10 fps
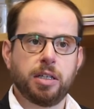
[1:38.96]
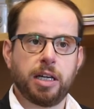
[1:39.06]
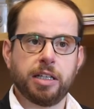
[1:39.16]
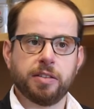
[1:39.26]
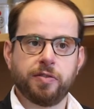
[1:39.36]

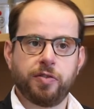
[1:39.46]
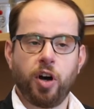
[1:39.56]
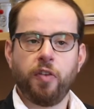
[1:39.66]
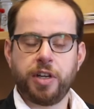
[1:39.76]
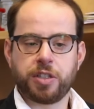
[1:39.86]
And for
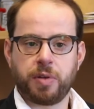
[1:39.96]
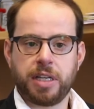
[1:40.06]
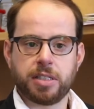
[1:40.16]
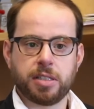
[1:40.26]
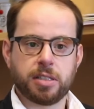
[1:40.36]
obvious
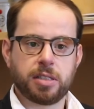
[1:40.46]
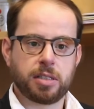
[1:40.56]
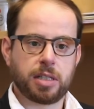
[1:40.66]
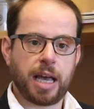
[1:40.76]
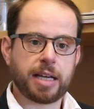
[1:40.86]

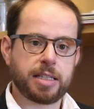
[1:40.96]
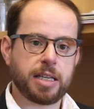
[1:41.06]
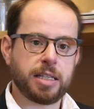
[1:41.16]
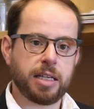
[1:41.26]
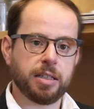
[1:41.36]
reasons,
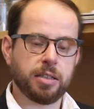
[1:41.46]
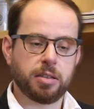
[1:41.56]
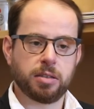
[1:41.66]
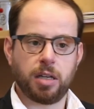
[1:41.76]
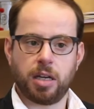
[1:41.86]

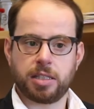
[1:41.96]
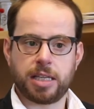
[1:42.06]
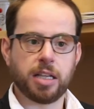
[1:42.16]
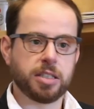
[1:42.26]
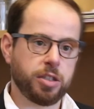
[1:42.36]
accessing
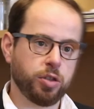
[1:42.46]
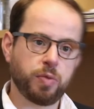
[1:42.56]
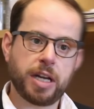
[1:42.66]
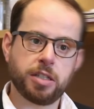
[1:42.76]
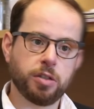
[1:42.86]
cells in your
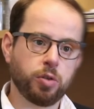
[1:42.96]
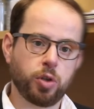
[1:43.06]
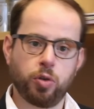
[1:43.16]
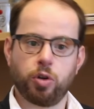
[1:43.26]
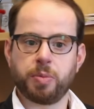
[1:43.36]
retina
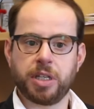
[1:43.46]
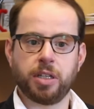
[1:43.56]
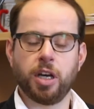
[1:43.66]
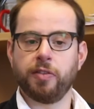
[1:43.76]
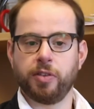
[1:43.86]
or your optic
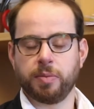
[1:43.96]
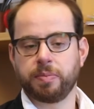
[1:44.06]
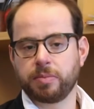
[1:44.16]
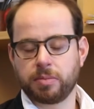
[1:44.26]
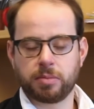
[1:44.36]
nerve are
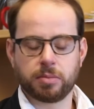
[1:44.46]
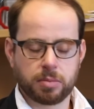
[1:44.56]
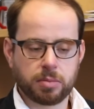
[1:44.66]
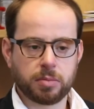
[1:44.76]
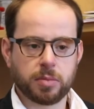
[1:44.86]

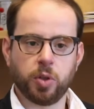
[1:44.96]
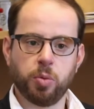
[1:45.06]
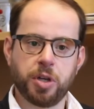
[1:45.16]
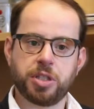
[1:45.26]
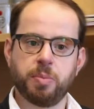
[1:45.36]

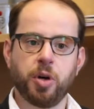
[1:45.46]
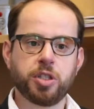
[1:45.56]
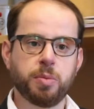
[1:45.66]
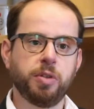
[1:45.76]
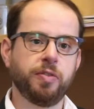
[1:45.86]
almost
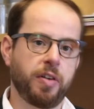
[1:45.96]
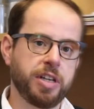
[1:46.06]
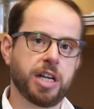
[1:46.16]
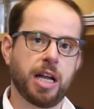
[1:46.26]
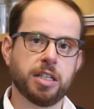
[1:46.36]
impossible, very
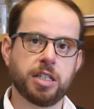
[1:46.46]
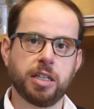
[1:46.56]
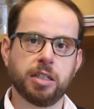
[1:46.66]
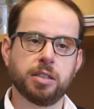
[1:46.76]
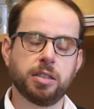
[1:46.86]

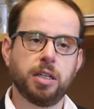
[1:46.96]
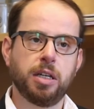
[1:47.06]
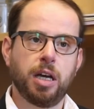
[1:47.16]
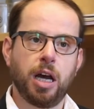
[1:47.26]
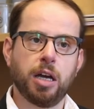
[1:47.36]
challenging,
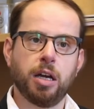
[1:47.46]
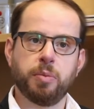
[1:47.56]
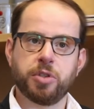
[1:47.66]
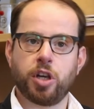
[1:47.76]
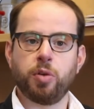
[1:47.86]

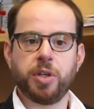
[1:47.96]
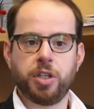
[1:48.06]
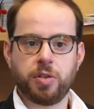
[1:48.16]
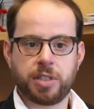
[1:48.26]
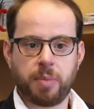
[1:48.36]
and so we
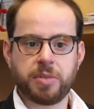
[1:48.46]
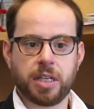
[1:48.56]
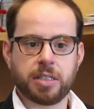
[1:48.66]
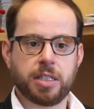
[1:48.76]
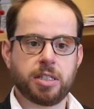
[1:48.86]
use stem
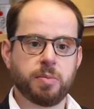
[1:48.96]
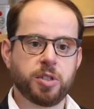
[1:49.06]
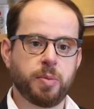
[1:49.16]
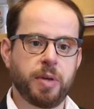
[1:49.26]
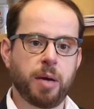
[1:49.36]
cell
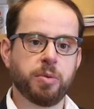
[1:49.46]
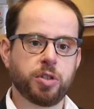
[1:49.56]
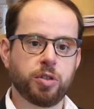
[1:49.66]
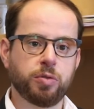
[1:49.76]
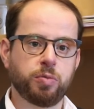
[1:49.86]
systems to be able
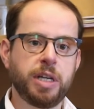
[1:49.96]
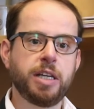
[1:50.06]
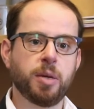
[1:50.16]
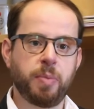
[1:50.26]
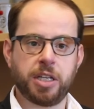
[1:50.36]
to
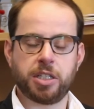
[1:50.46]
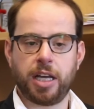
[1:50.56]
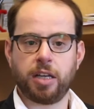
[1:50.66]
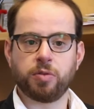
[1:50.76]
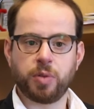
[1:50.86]

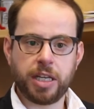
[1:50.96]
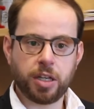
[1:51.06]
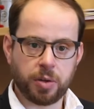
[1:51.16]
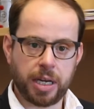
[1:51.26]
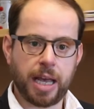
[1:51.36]
recapitulate and
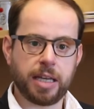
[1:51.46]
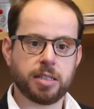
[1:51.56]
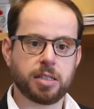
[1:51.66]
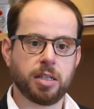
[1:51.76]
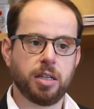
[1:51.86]

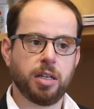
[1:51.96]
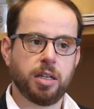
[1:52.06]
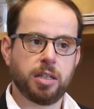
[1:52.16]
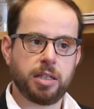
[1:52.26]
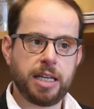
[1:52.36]
recreate
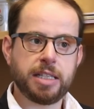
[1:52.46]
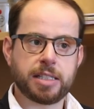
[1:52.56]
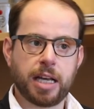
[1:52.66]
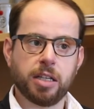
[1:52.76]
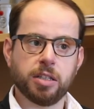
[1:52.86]
these
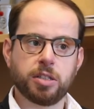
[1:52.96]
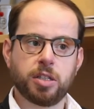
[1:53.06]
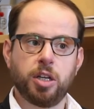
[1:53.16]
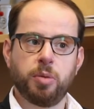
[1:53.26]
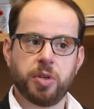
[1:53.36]

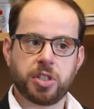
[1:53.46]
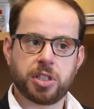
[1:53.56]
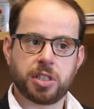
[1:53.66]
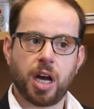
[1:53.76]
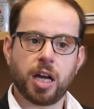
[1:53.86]
cells, but
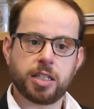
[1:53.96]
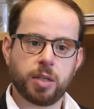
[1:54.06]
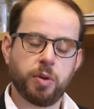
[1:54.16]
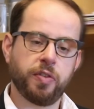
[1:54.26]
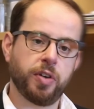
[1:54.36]

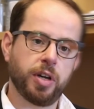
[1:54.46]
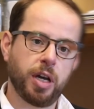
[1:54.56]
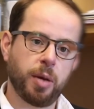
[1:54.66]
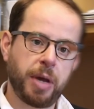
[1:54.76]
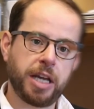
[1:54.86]
starting with
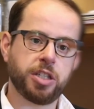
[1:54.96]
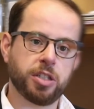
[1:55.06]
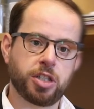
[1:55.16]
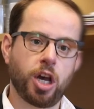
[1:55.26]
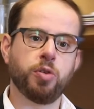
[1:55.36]
a
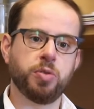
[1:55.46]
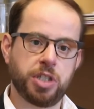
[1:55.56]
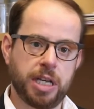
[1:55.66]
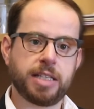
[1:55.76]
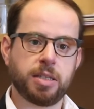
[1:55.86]
patient's own
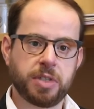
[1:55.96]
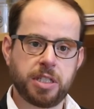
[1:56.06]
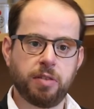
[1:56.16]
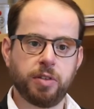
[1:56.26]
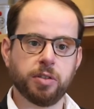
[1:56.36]
genetic
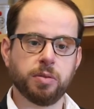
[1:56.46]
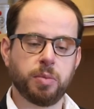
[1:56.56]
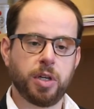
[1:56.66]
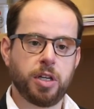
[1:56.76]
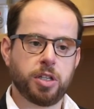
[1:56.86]
material.
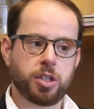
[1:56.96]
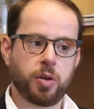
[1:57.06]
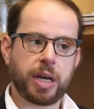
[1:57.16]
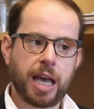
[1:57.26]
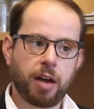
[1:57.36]
So
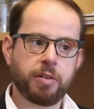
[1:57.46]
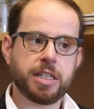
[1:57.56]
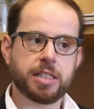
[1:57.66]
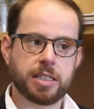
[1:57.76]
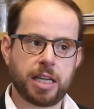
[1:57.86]
it
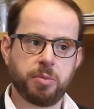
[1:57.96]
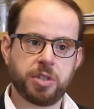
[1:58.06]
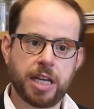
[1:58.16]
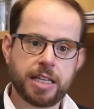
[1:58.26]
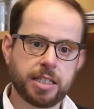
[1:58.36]
carries the same
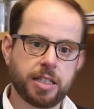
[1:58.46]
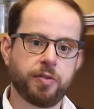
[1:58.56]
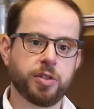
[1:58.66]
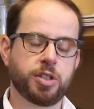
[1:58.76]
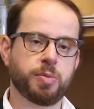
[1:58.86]
genetic
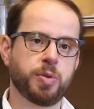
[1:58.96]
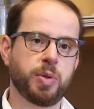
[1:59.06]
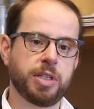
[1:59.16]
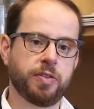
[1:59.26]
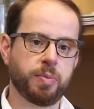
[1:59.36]
differences
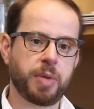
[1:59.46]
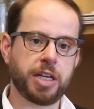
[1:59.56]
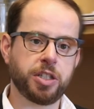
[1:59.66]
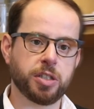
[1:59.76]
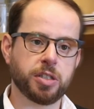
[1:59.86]
between different
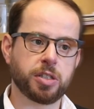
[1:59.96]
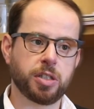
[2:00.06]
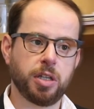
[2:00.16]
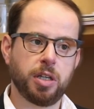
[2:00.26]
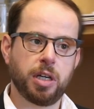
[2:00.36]

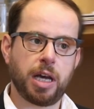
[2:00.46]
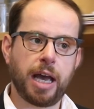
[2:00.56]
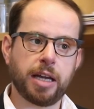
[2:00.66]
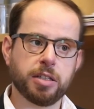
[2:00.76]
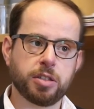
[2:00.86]
patients
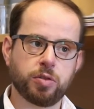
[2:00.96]
and